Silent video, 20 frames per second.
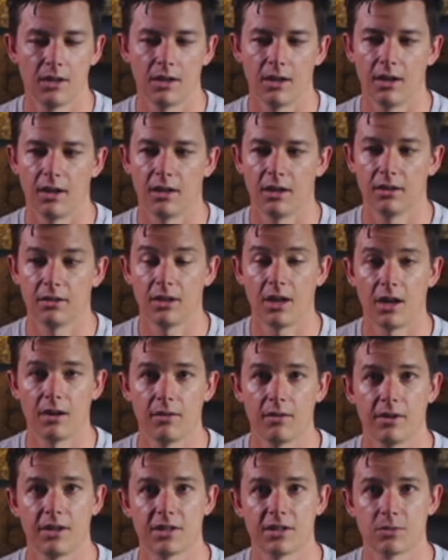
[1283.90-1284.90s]
A lot
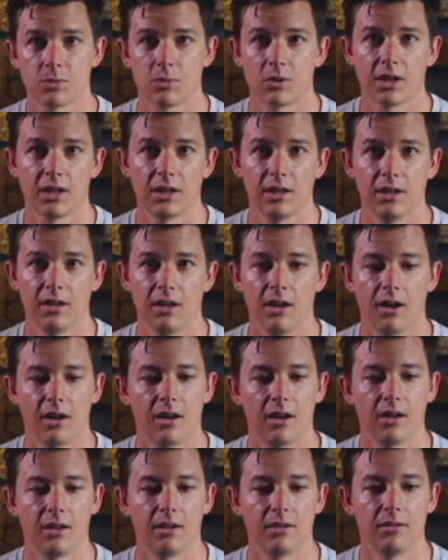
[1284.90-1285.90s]
of us working
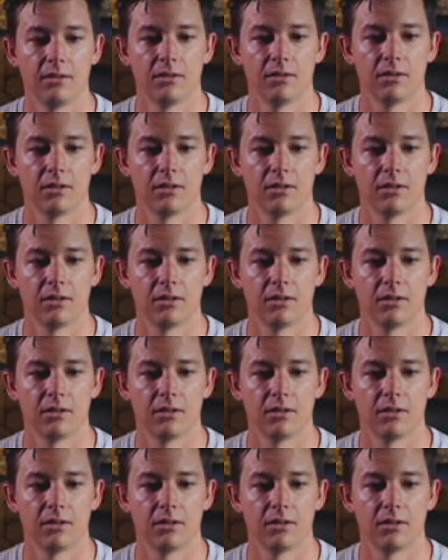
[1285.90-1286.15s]
on